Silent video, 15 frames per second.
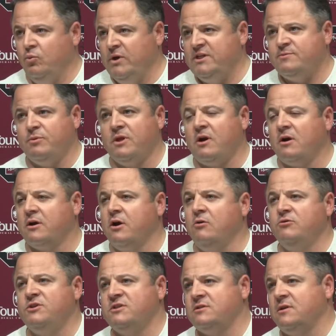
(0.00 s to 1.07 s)
we split our
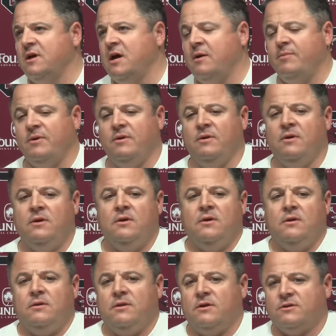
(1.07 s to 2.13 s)
coaches up, and
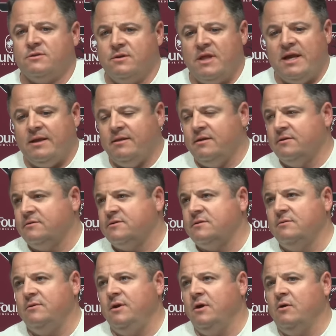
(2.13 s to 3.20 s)

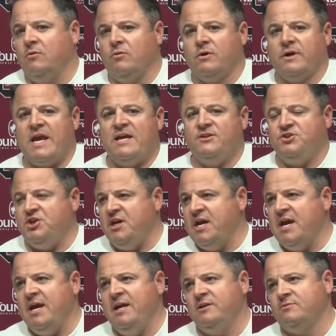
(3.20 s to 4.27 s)
there's, you know, we've got
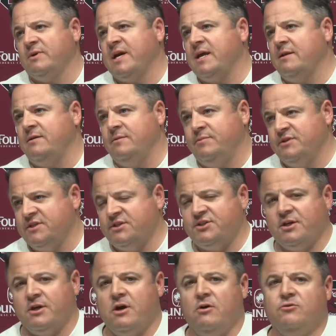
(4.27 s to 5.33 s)
GAs, we got
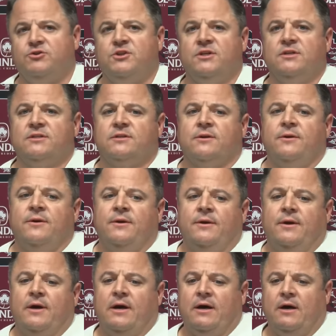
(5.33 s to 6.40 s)
position coaches.
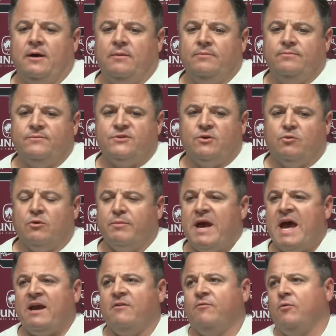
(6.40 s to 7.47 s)
So we're
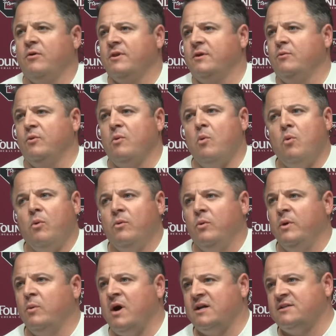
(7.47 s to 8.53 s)
back and forth, and
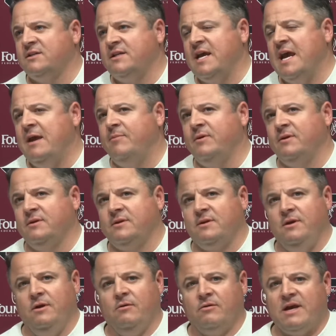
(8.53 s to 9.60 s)
we watch the tape and,
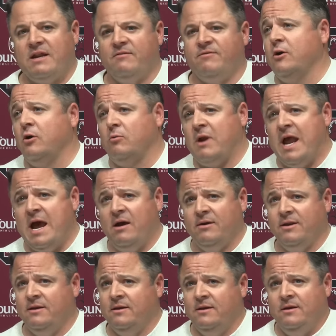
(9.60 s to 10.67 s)
you know, kind of need to go
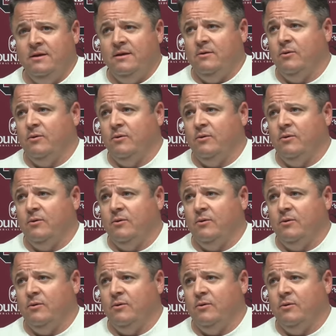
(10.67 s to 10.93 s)
around. And